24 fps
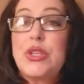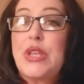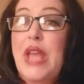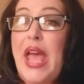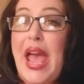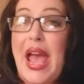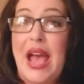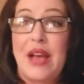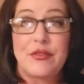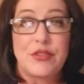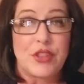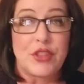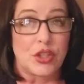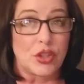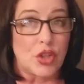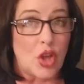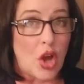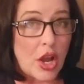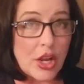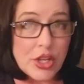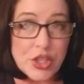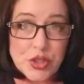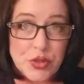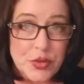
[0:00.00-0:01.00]
have the
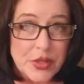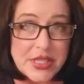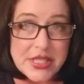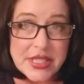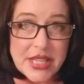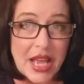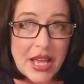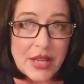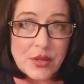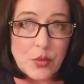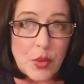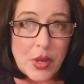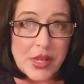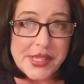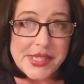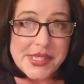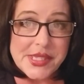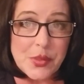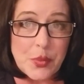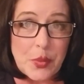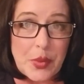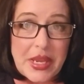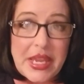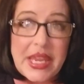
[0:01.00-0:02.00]
laundry done once
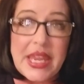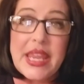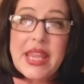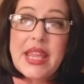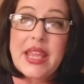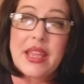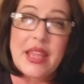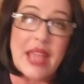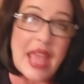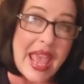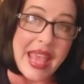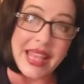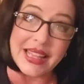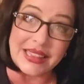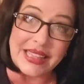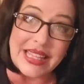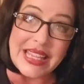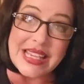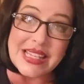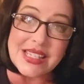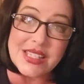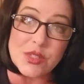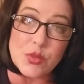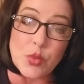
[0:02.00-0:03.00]
a week, at
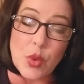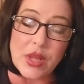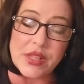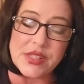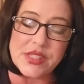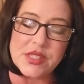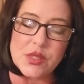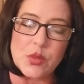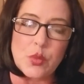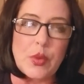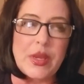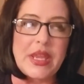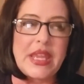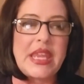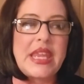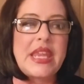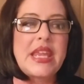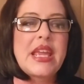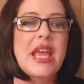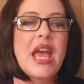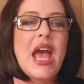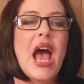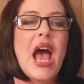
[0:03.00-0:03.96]
least once a week.